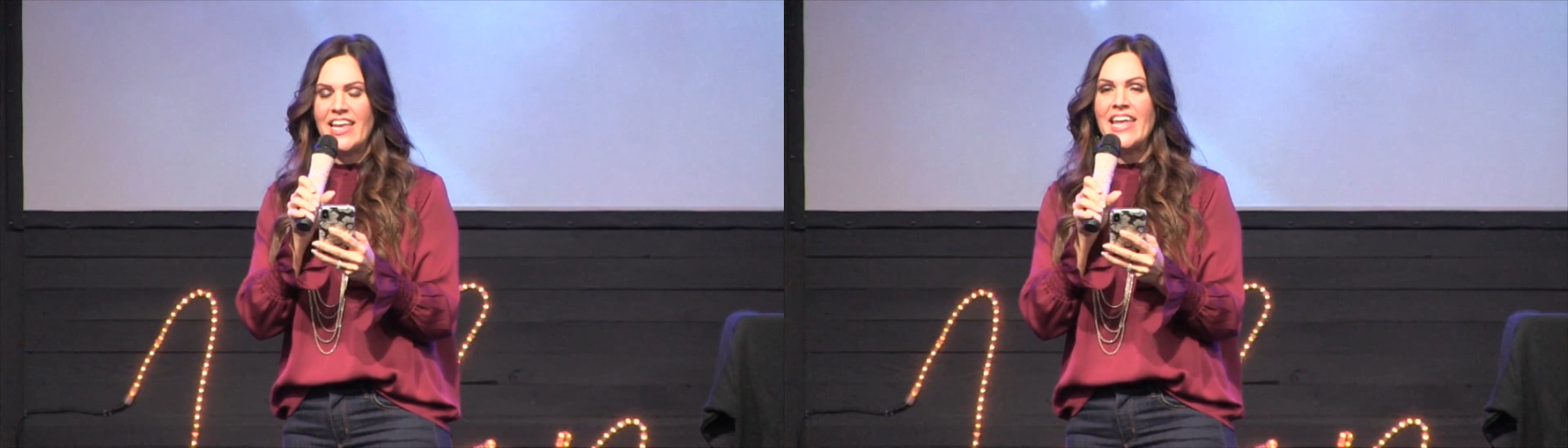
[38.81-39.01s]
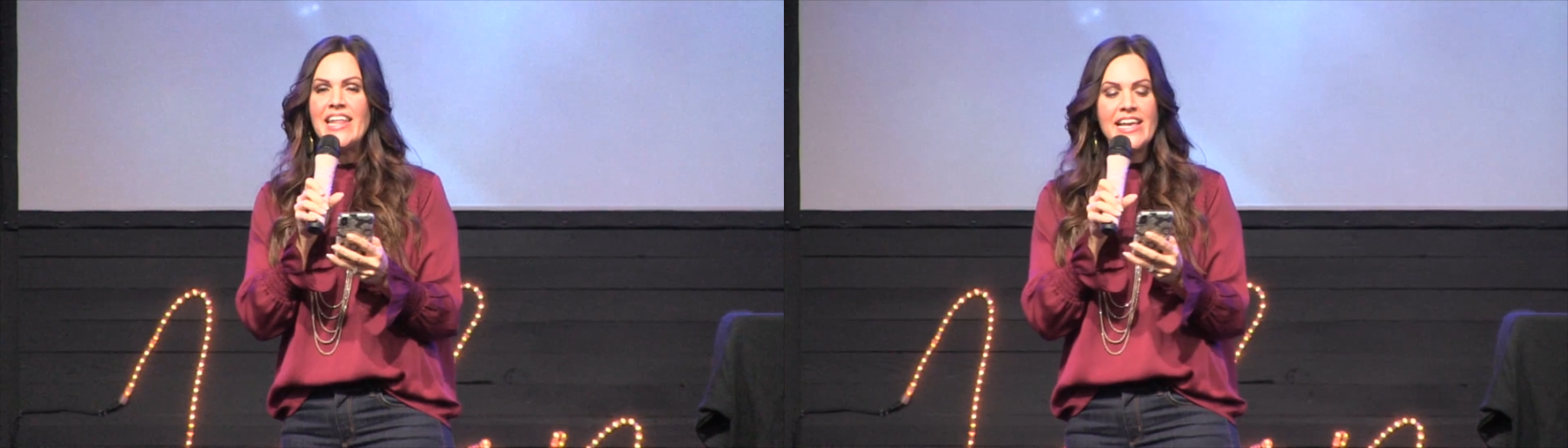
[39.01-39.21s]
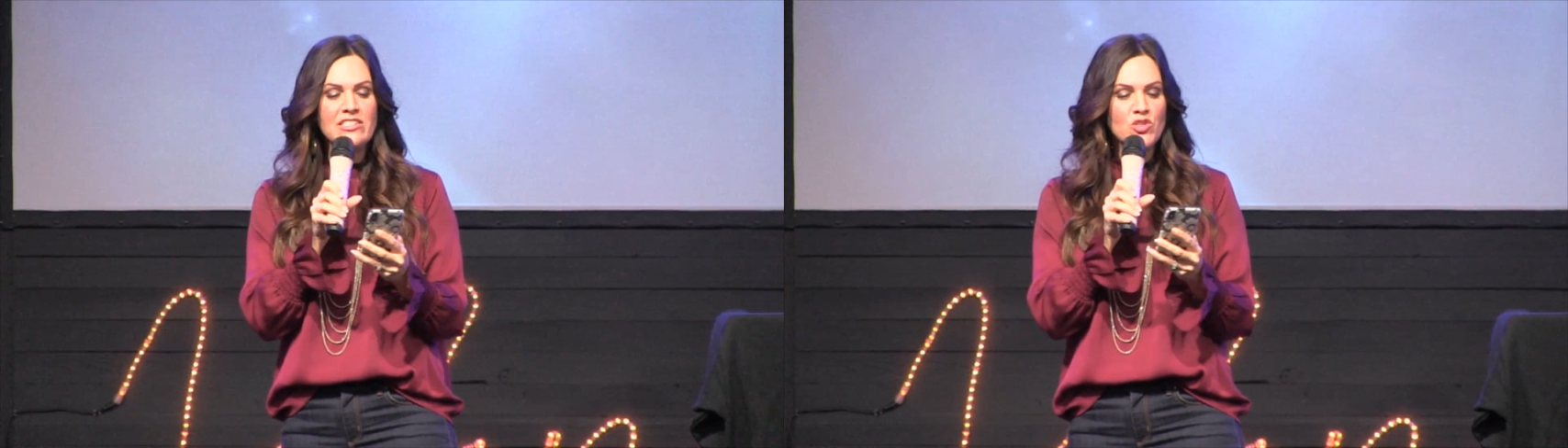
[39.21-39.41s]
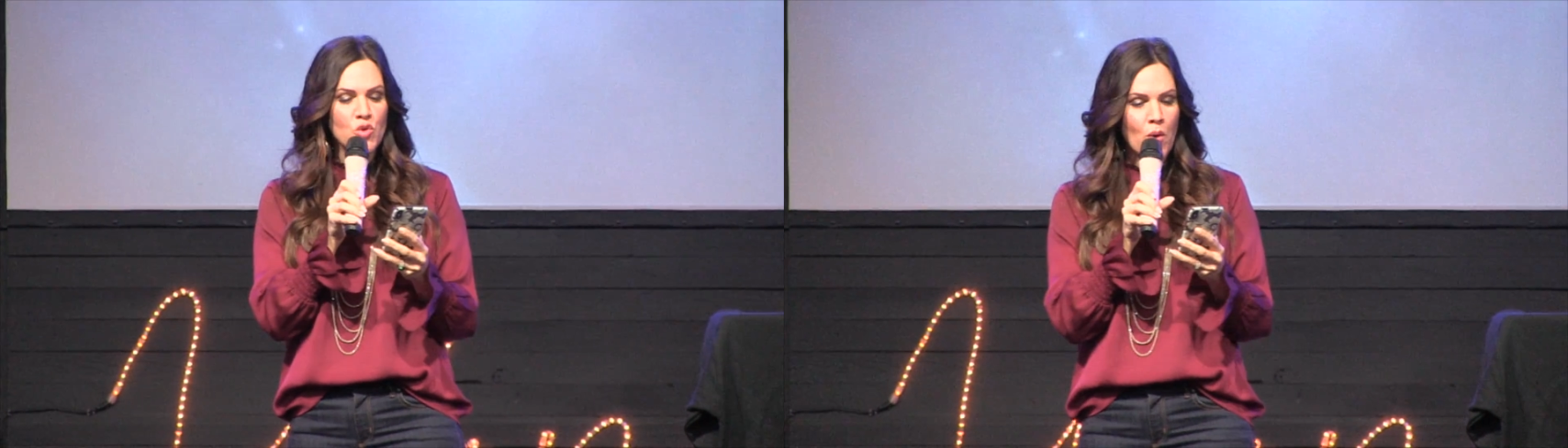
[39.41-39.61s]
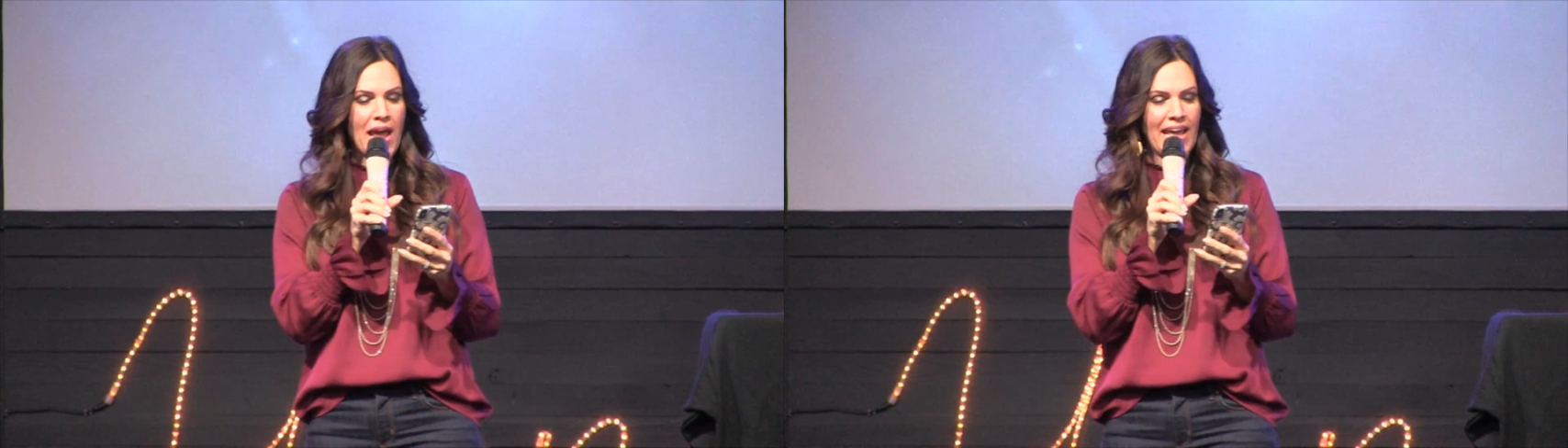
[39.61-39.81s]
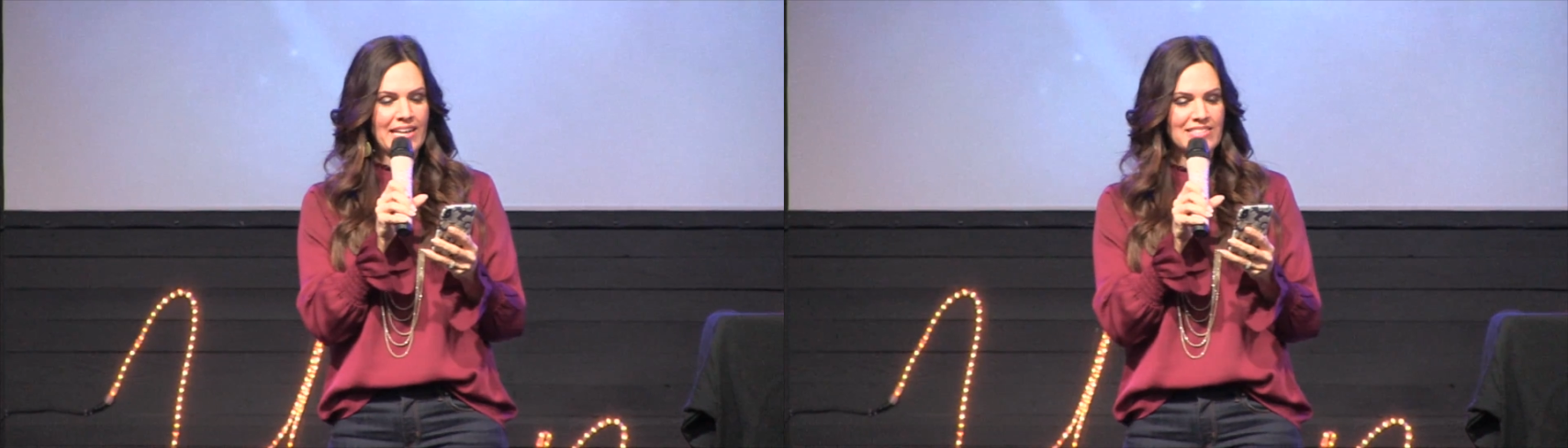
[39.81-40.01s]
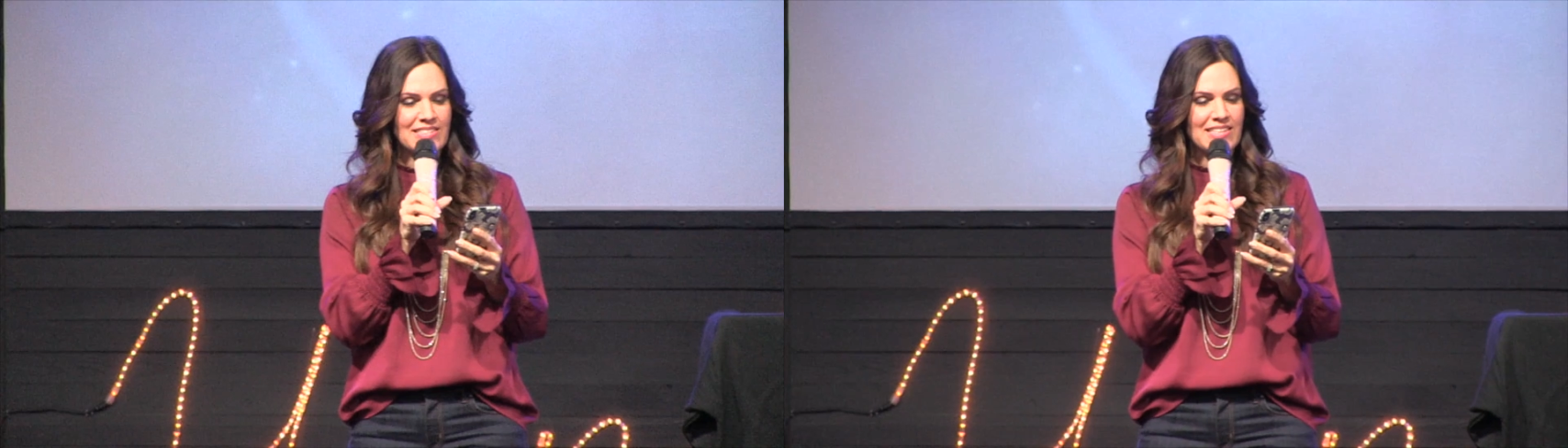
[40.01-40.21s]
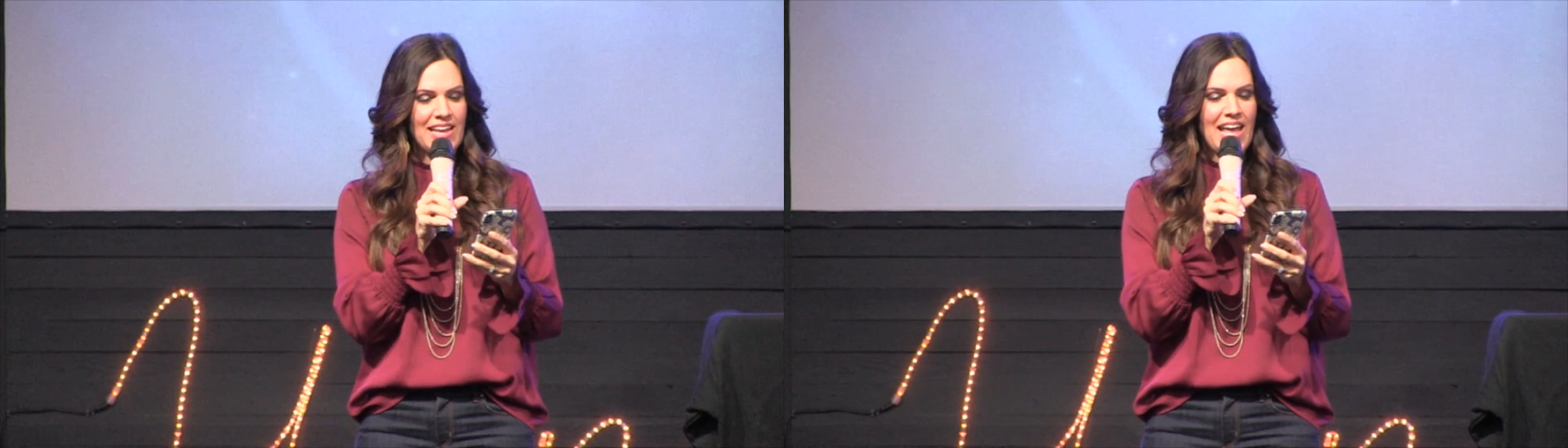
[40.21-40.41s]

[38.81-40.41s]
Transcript: In his grace,